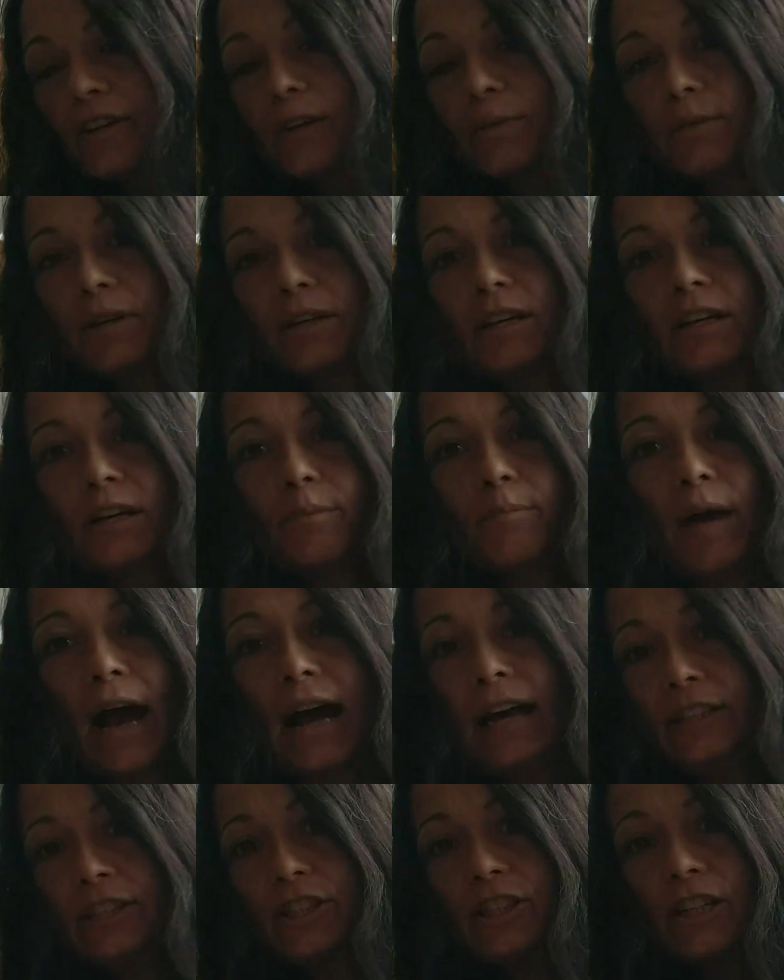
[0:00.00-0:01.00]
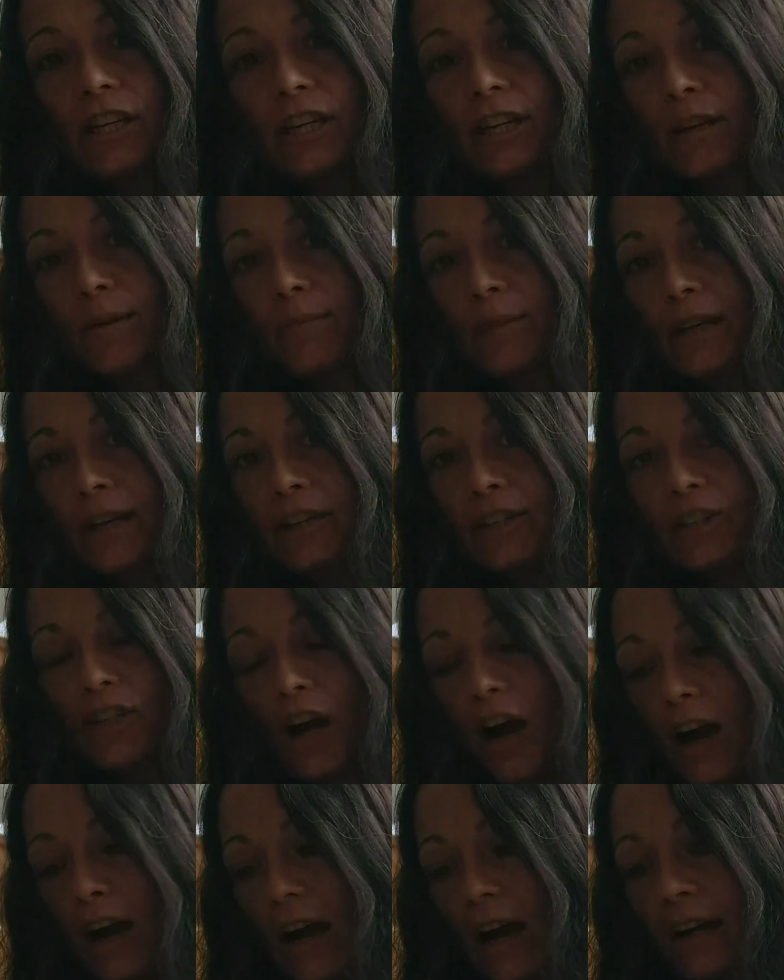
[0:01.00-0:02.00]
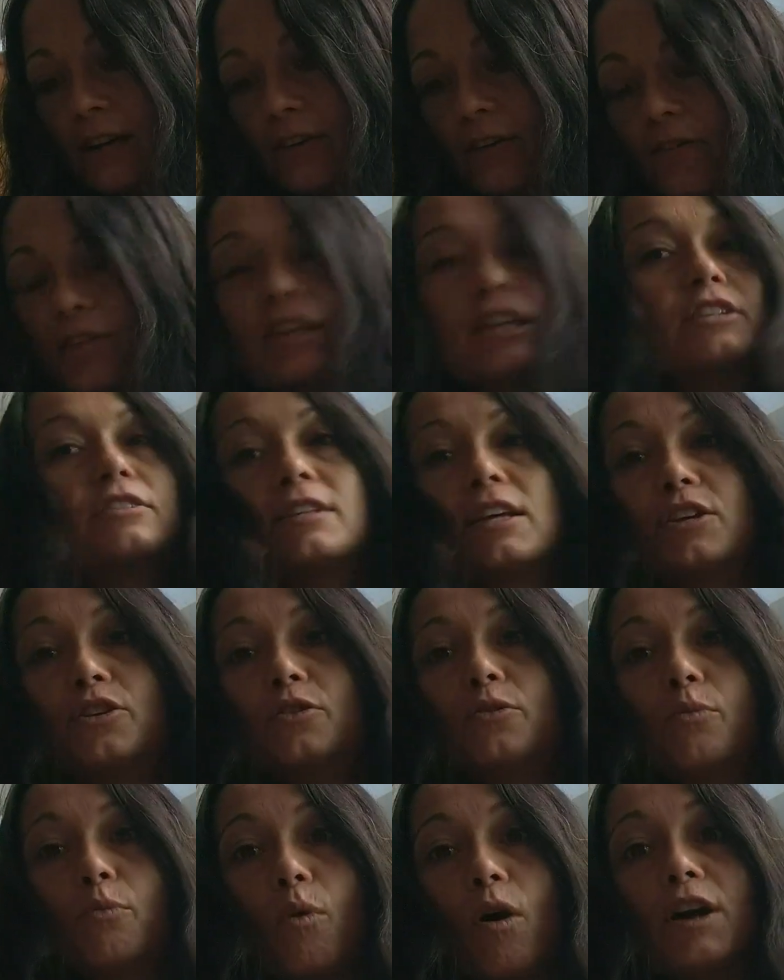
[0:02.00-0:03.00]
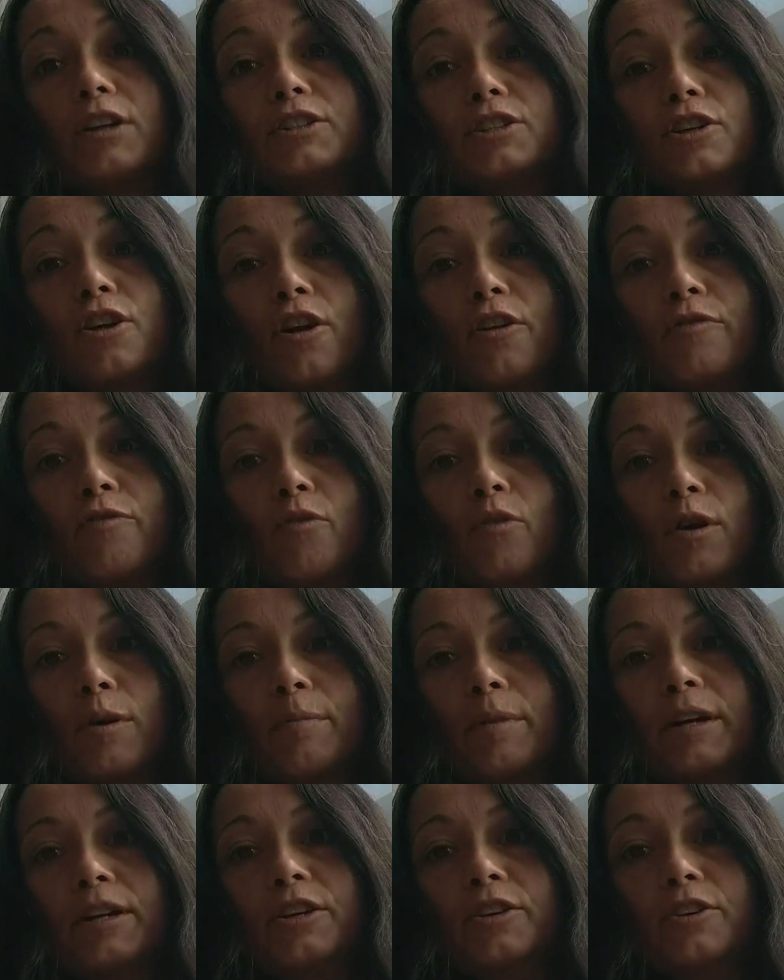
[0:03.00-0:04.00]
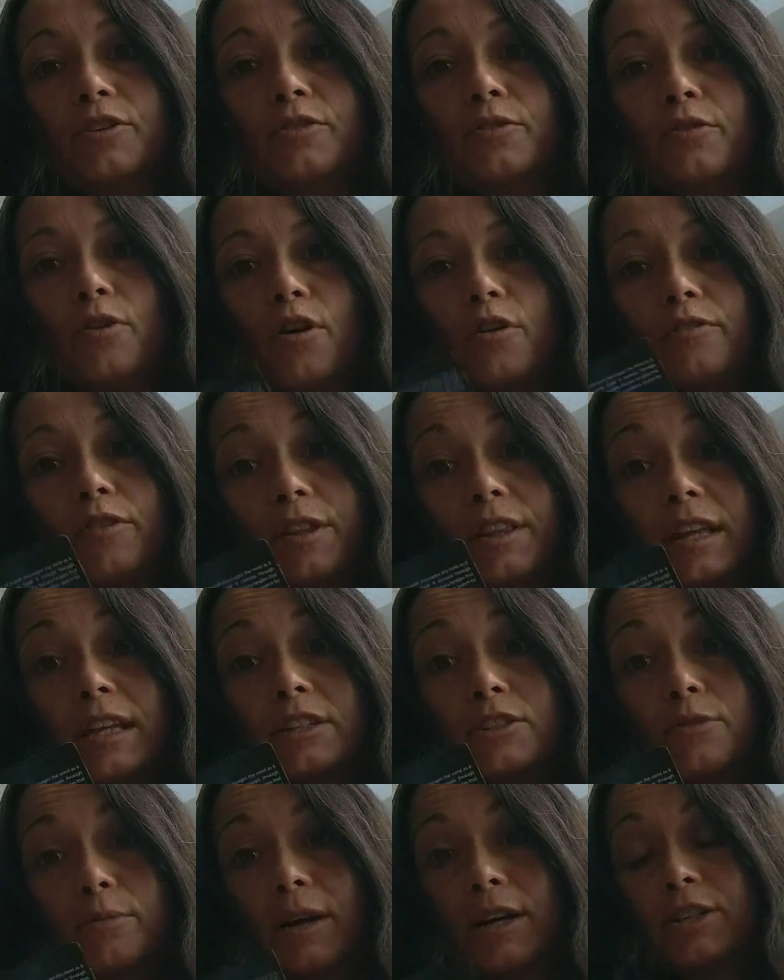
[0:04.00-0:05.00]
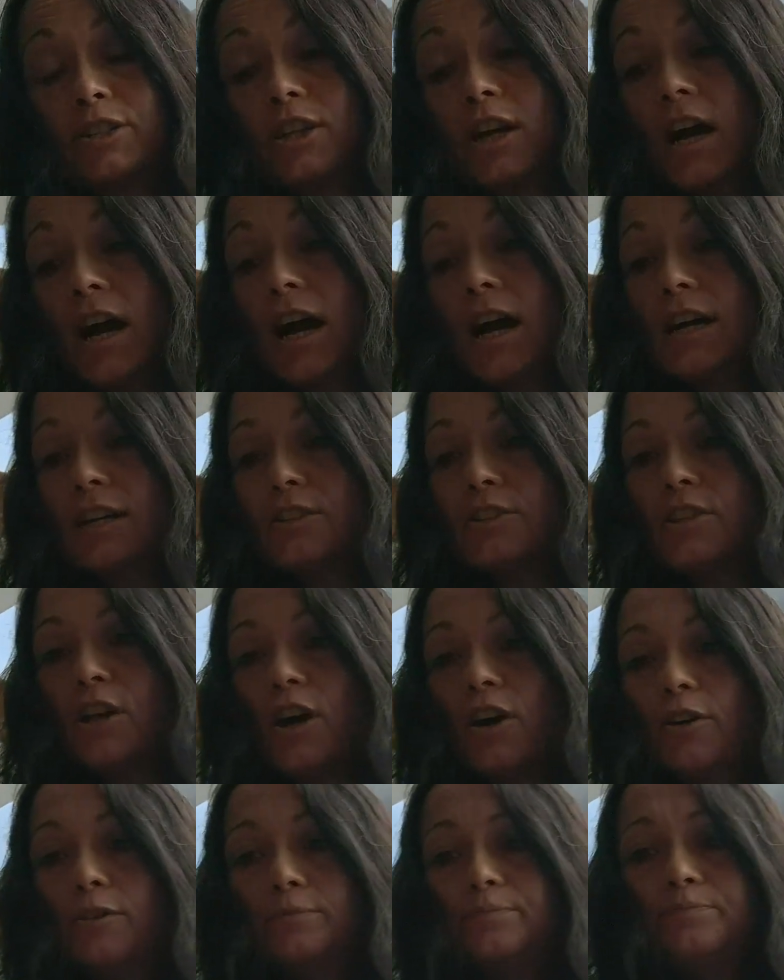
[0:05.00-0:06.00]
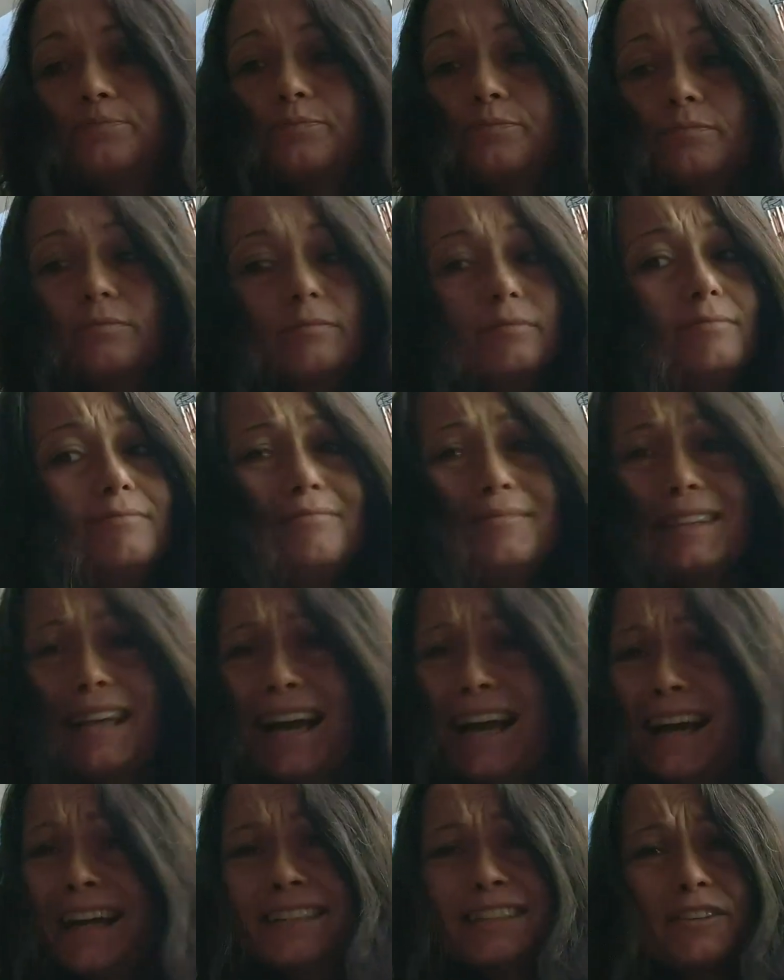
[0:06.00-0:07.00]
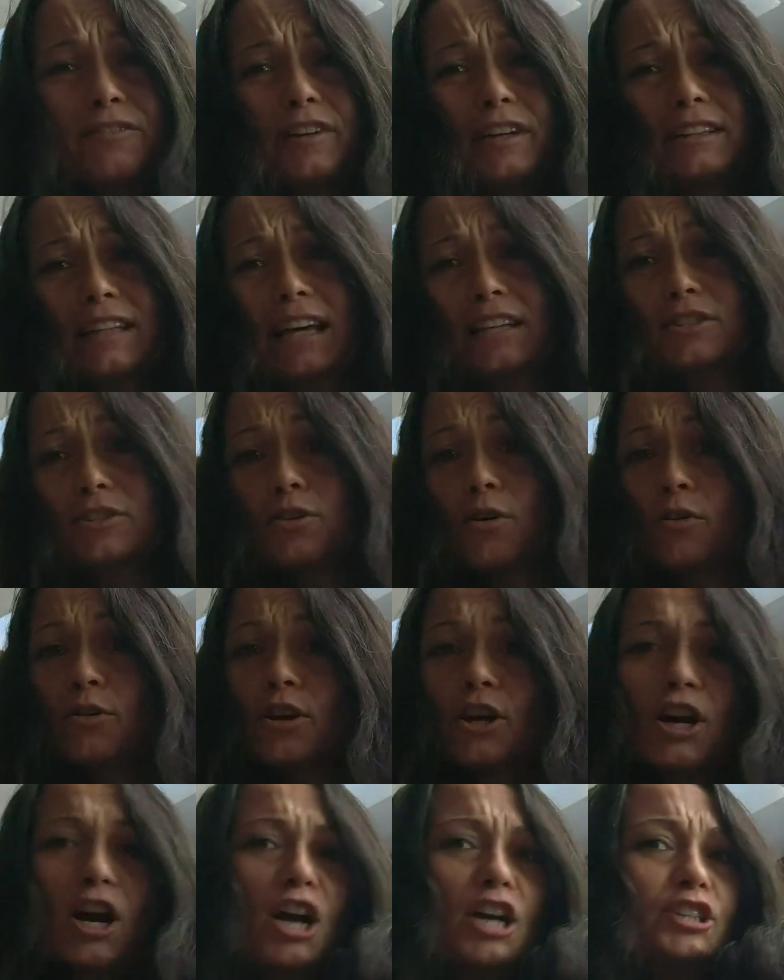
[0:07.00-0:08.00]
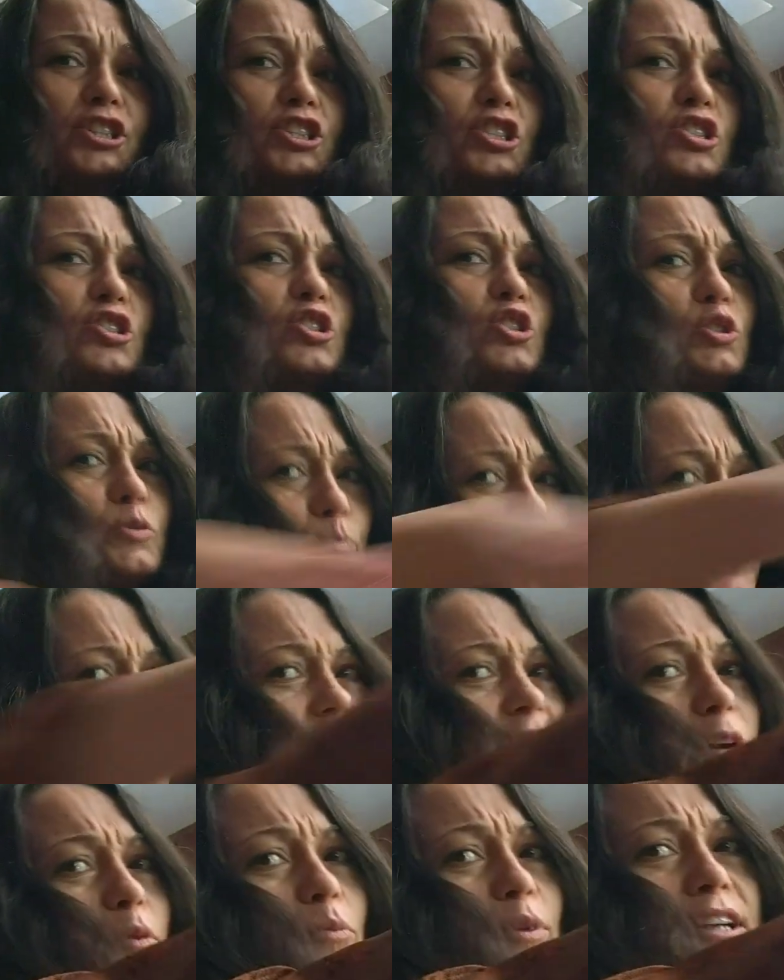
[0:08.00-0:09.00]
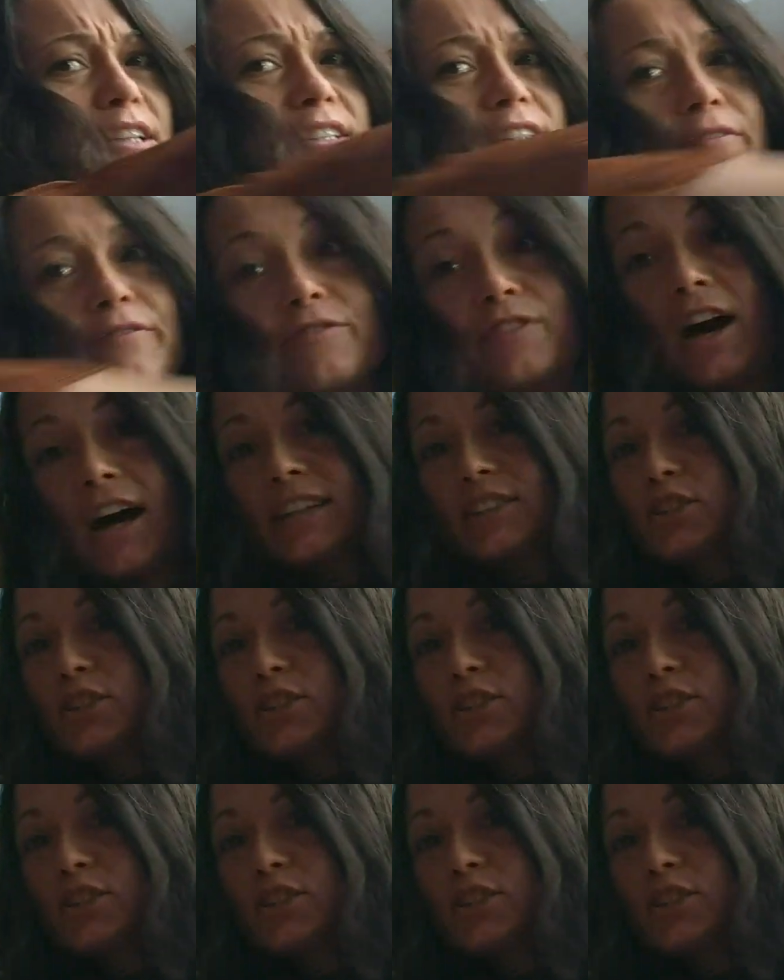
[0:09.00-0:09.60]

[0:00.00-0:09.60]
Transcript: It could be a passion. It could be a job. I don't know, things that you want to go for, but you overthink too much. So activate that solar. Just spread them wings and fly.